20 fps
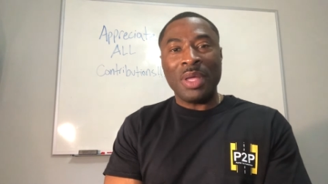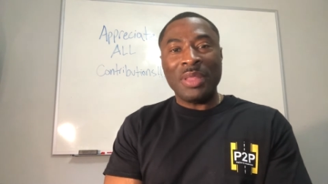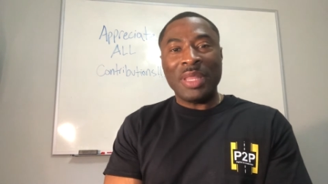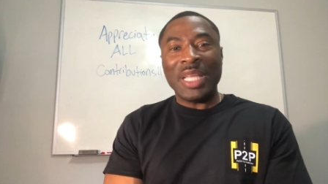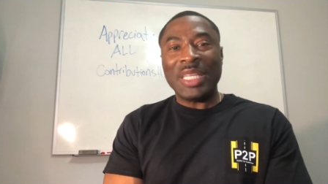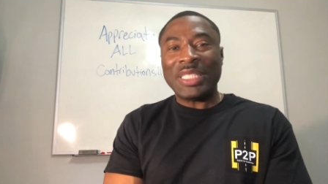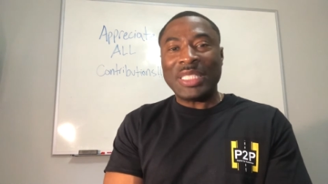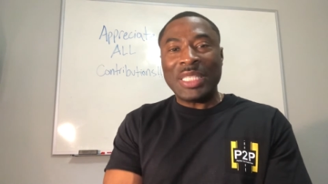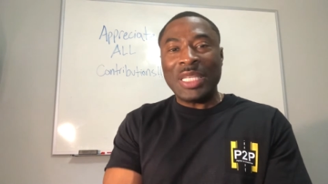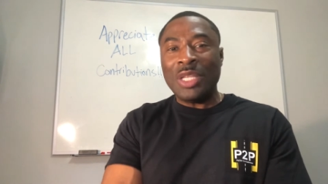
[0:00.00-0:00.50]

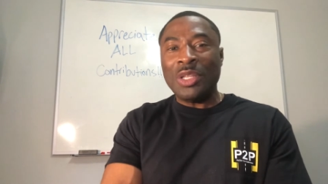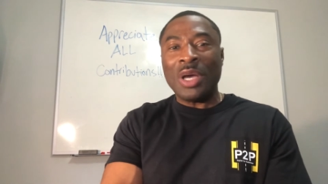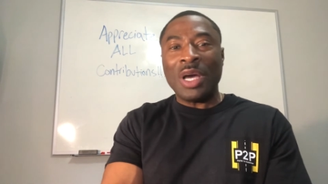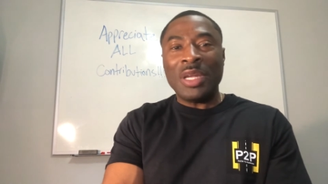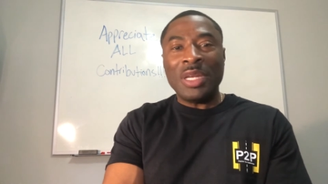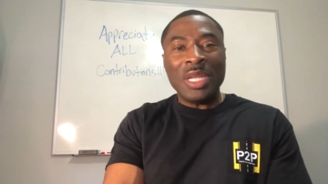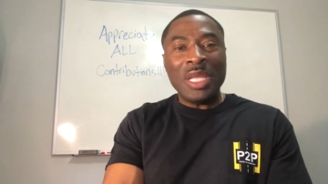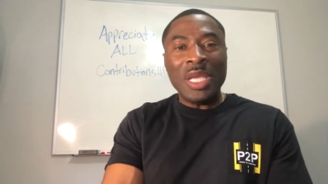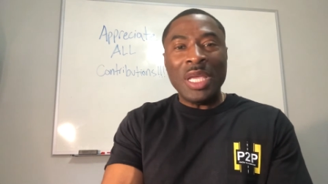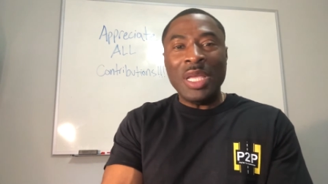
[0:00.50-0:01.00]
They see a
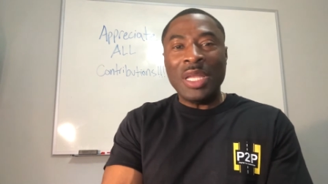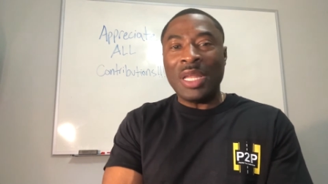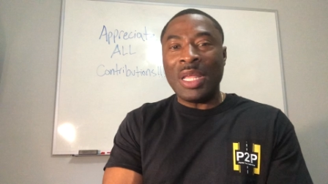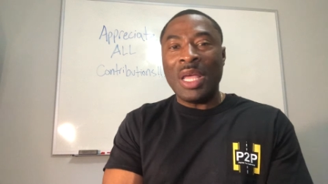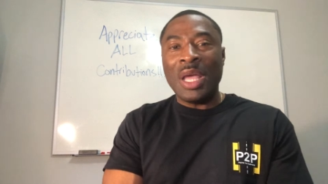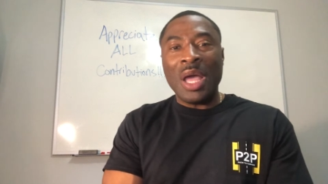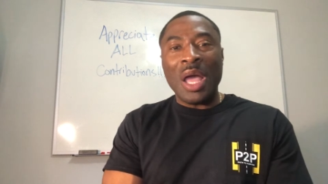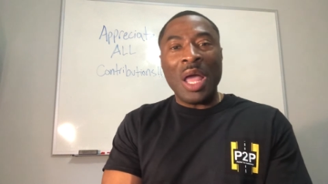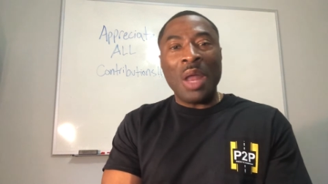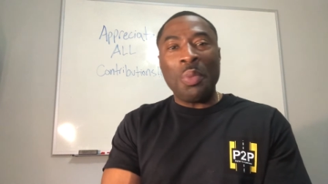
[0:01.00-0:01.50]

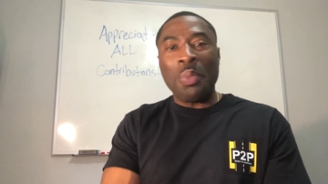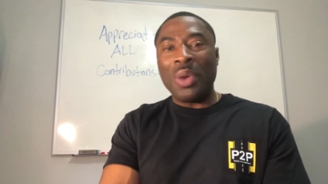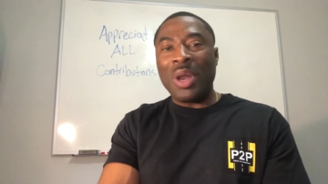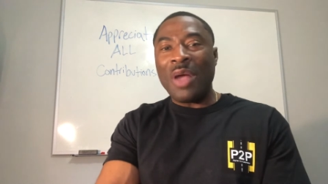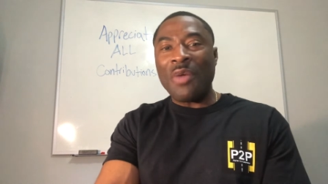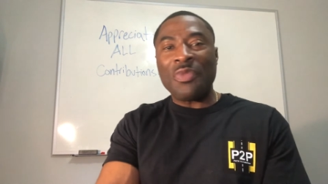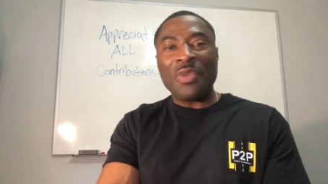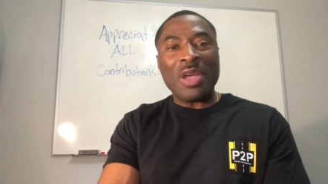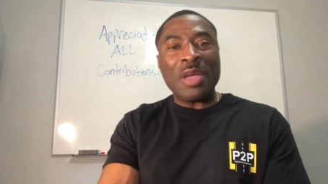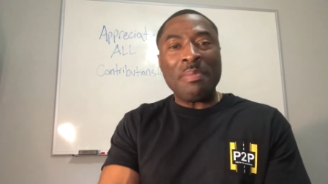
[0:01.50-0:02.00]
need and
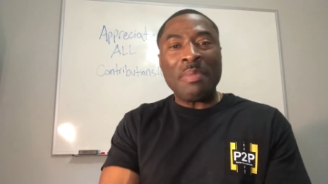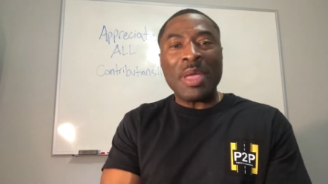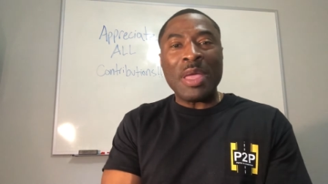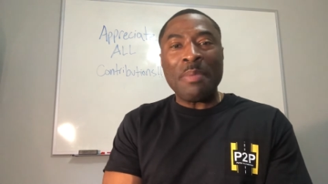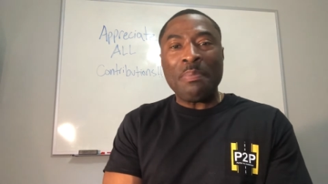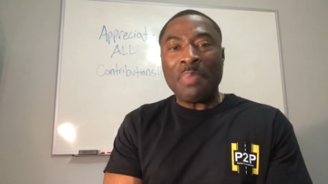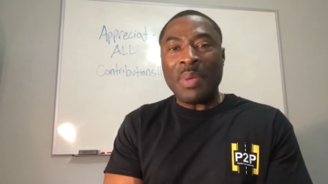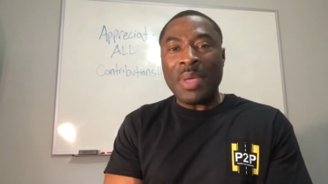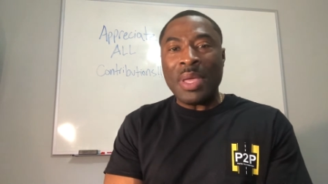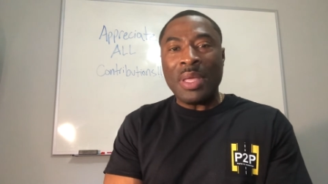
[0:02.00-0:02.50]
whatever it may
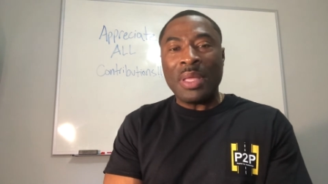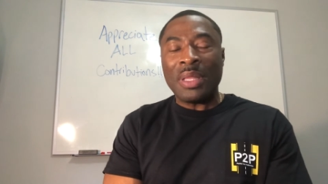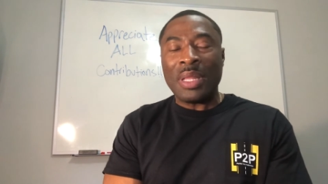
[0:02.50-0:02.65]
be.